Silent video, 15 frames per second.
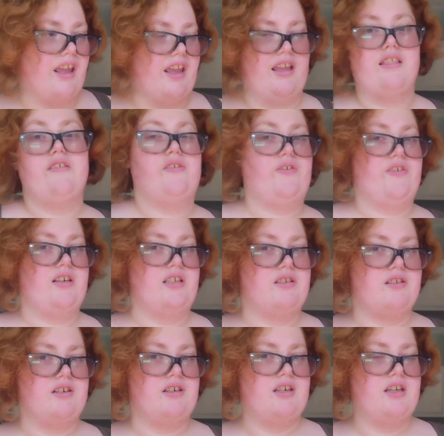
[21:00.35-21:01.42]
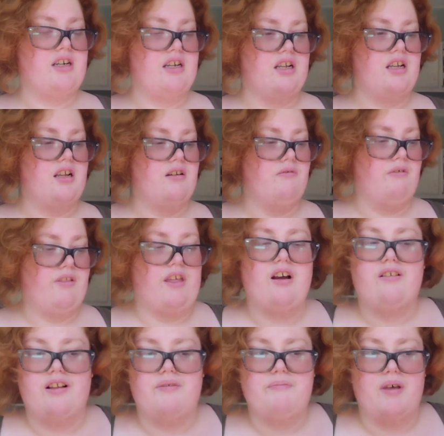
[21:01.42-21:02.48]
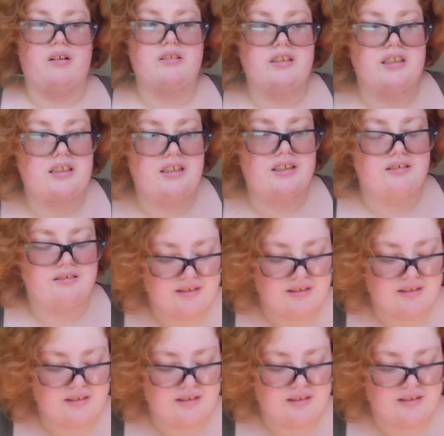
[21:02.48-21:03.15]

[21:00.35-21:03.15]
in the freezer without it melting